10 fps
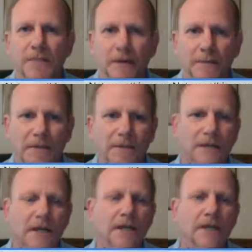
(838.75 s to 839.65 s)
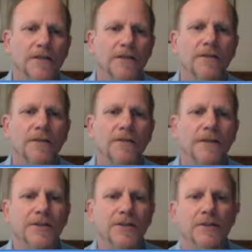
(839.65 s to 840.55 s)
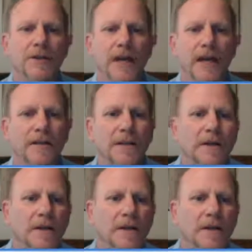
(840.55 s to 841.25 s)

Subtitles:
published, you can reach her at